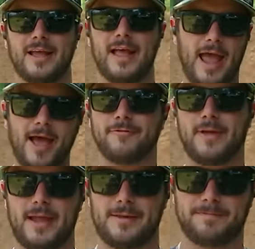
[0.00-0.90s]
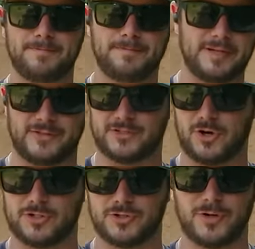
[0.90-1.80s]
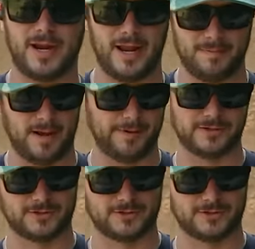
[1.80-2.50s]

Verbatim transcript: have a PC charger and maybe you're